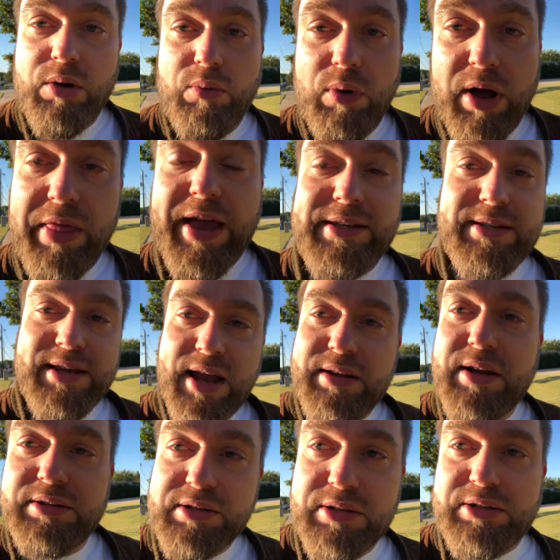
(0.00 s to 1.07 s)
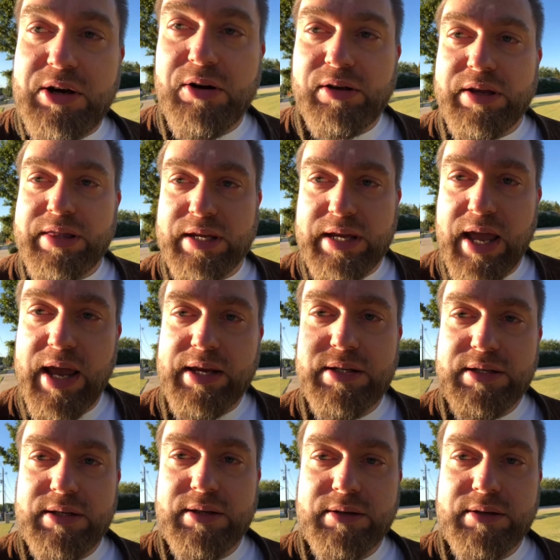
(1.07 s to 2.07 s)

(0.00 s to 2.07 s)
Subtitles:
Well, that's not necessarily the case.